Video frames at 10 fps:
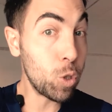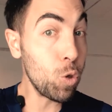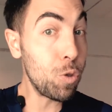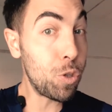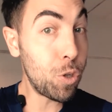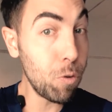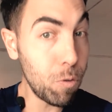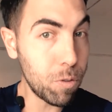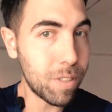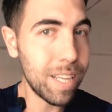to
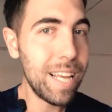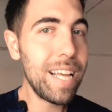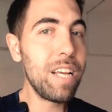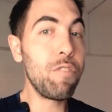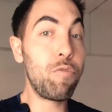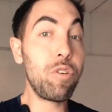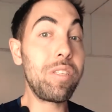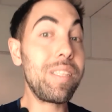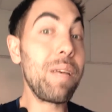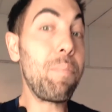choose, for
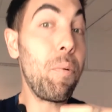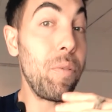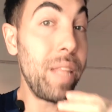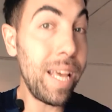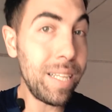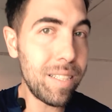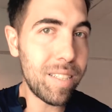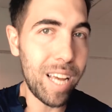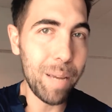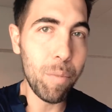example, next
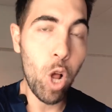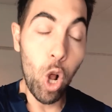time,